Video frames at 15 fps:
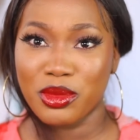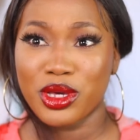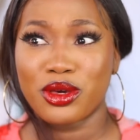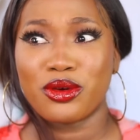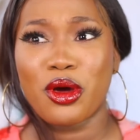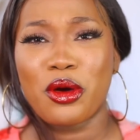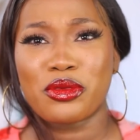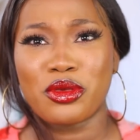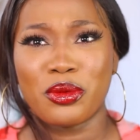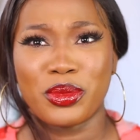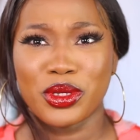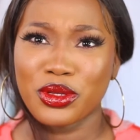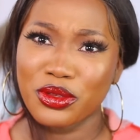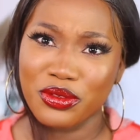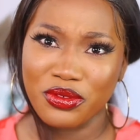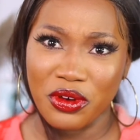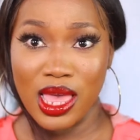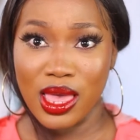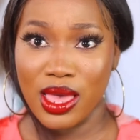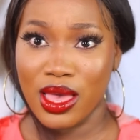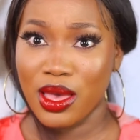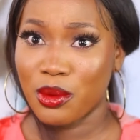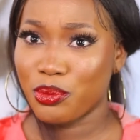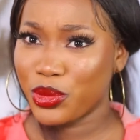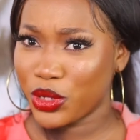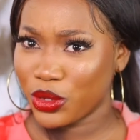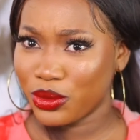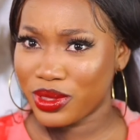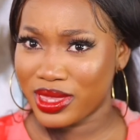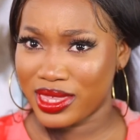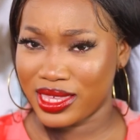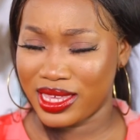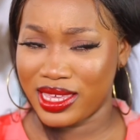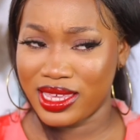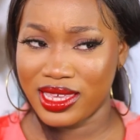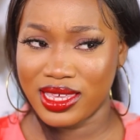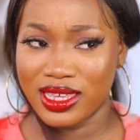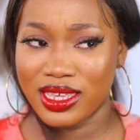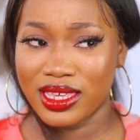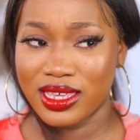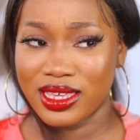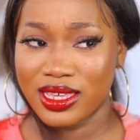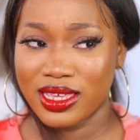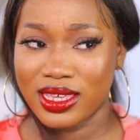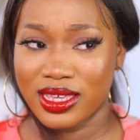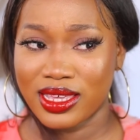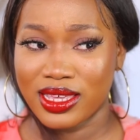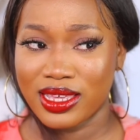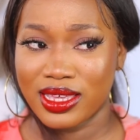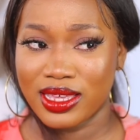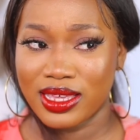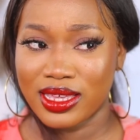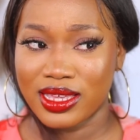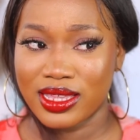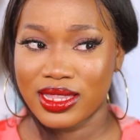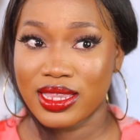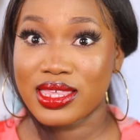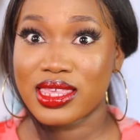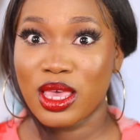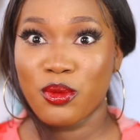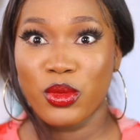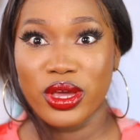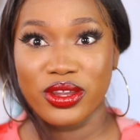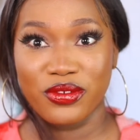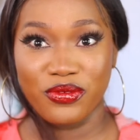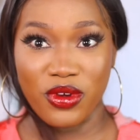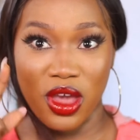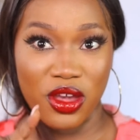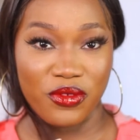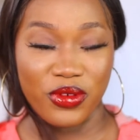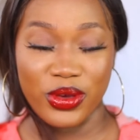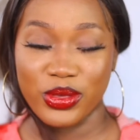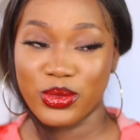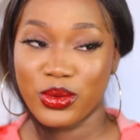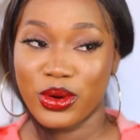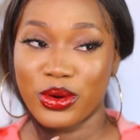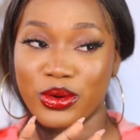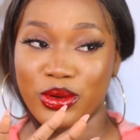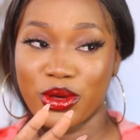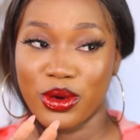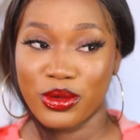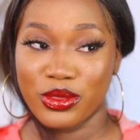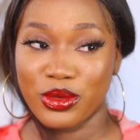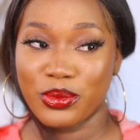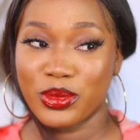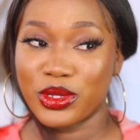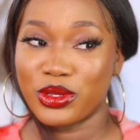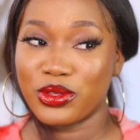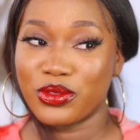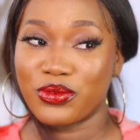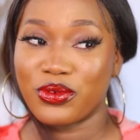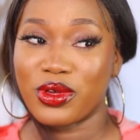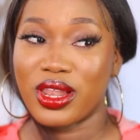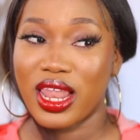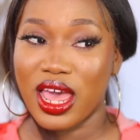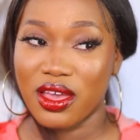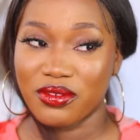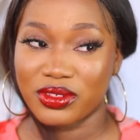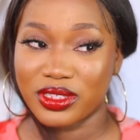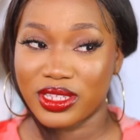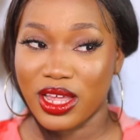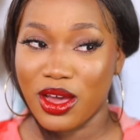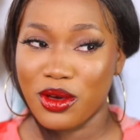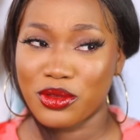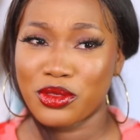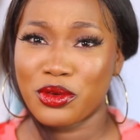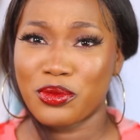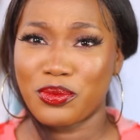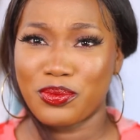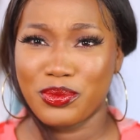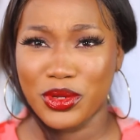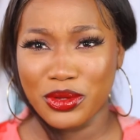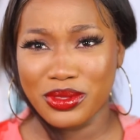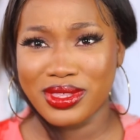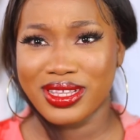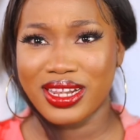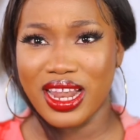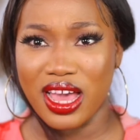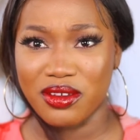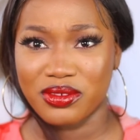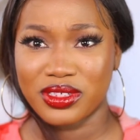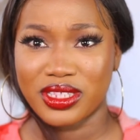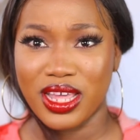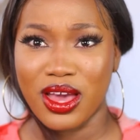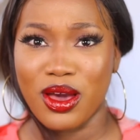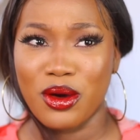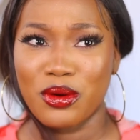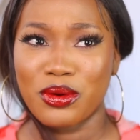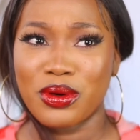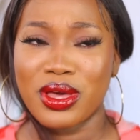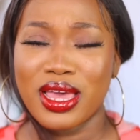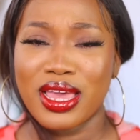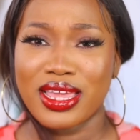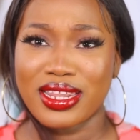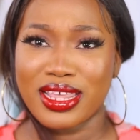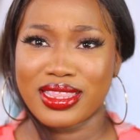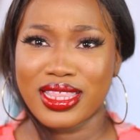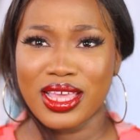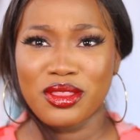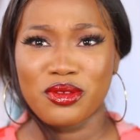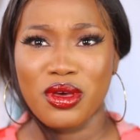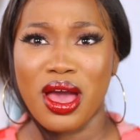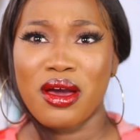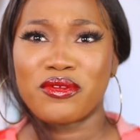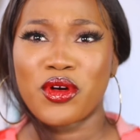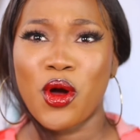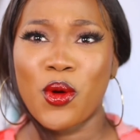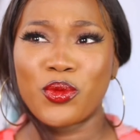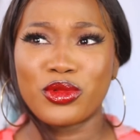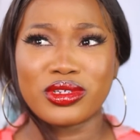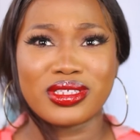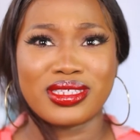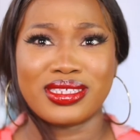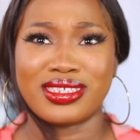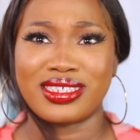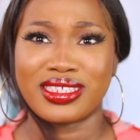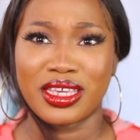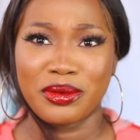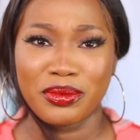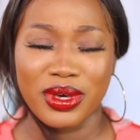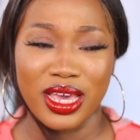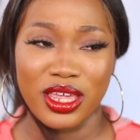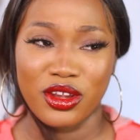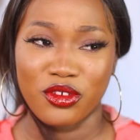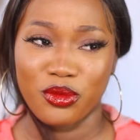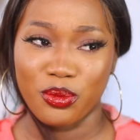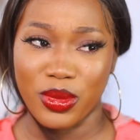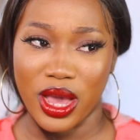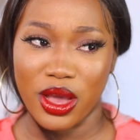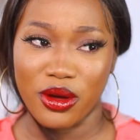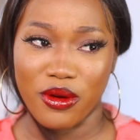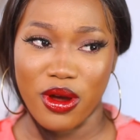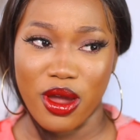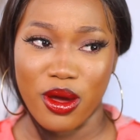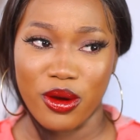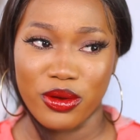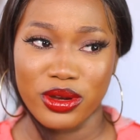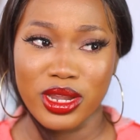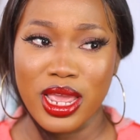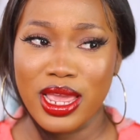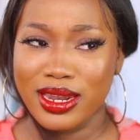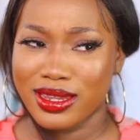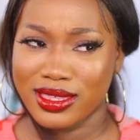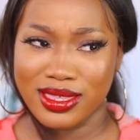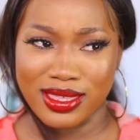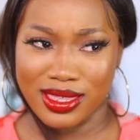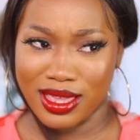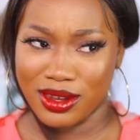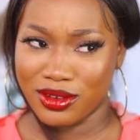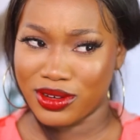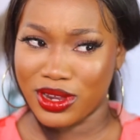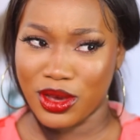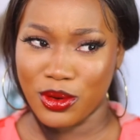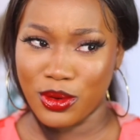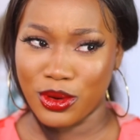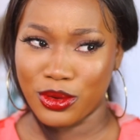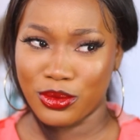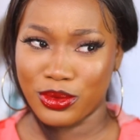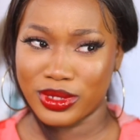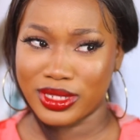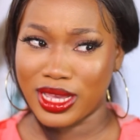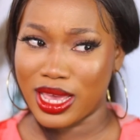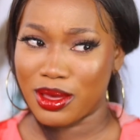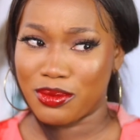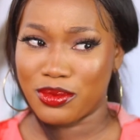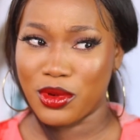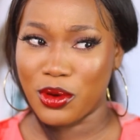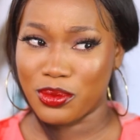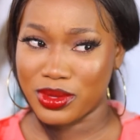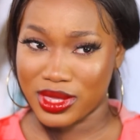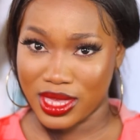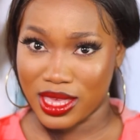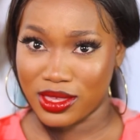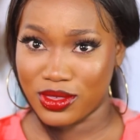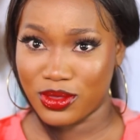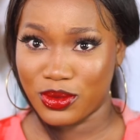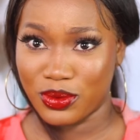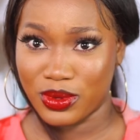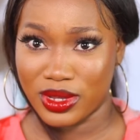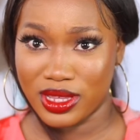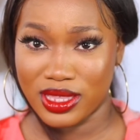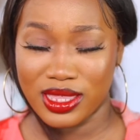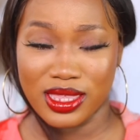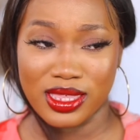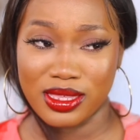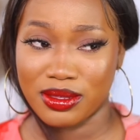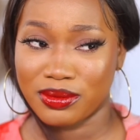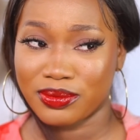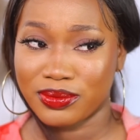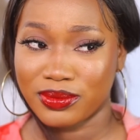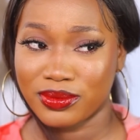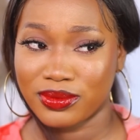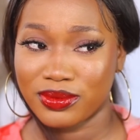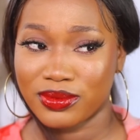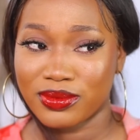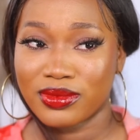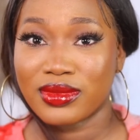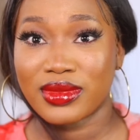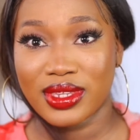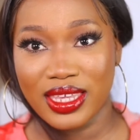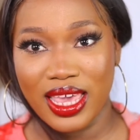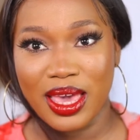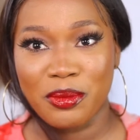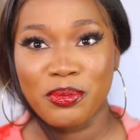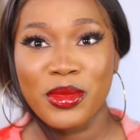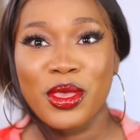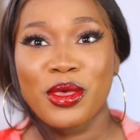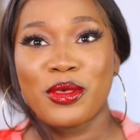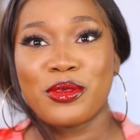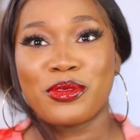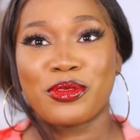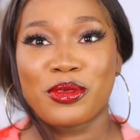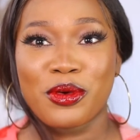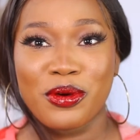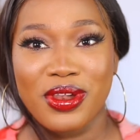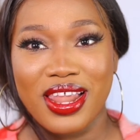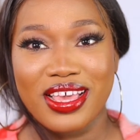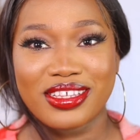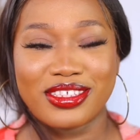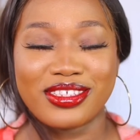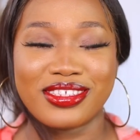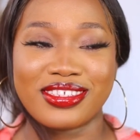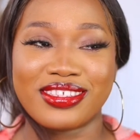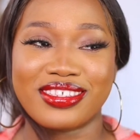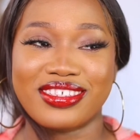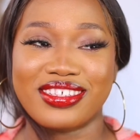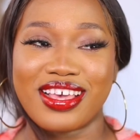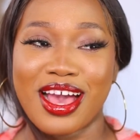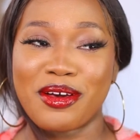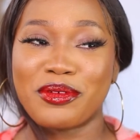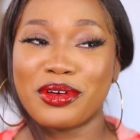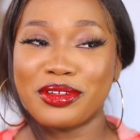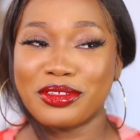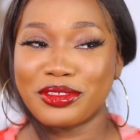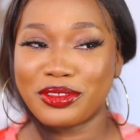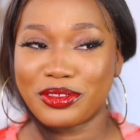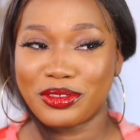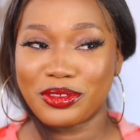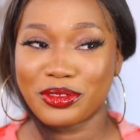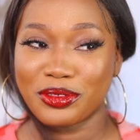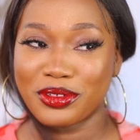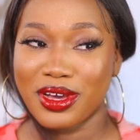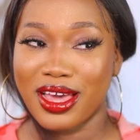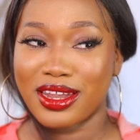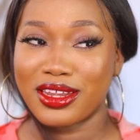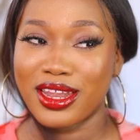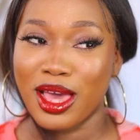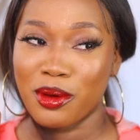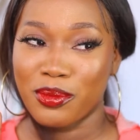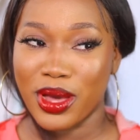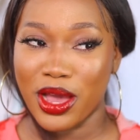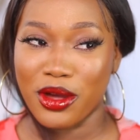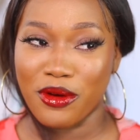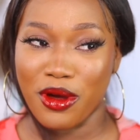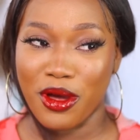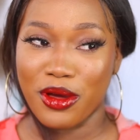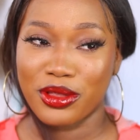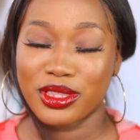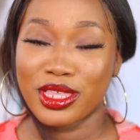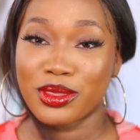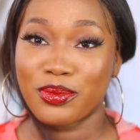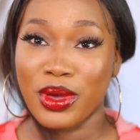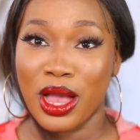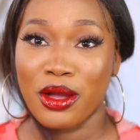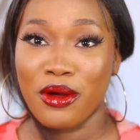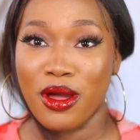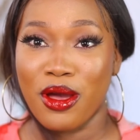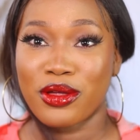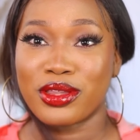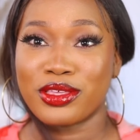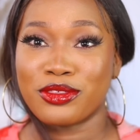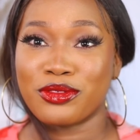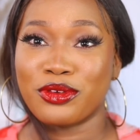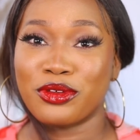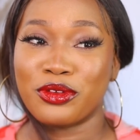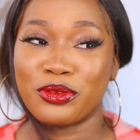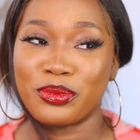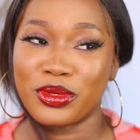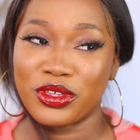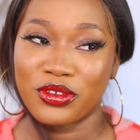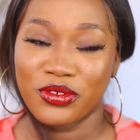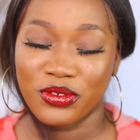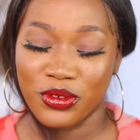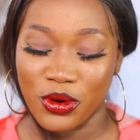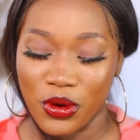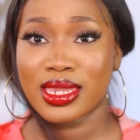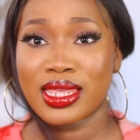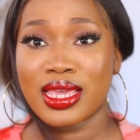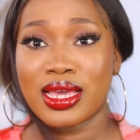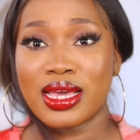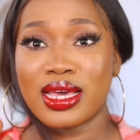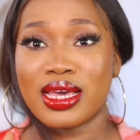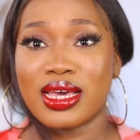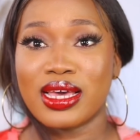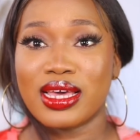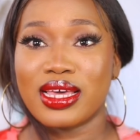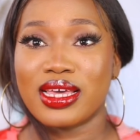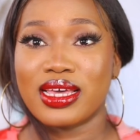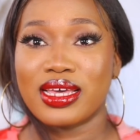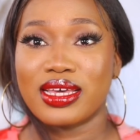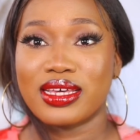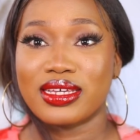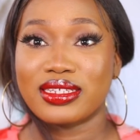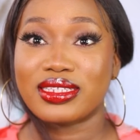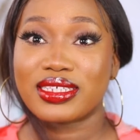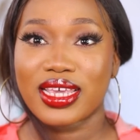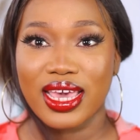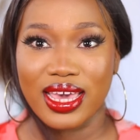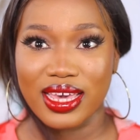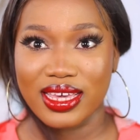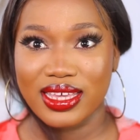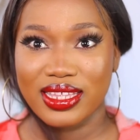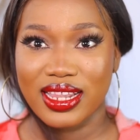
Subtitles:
It could also be used for beauty, the same way the very first one could also be used for lifestyle. So beauty, lifestyle, they tend to have almost the same kind of background. This is another one which I am obsessed with. Yeah, so let's I'm going to do another background. This background is going to be for tech.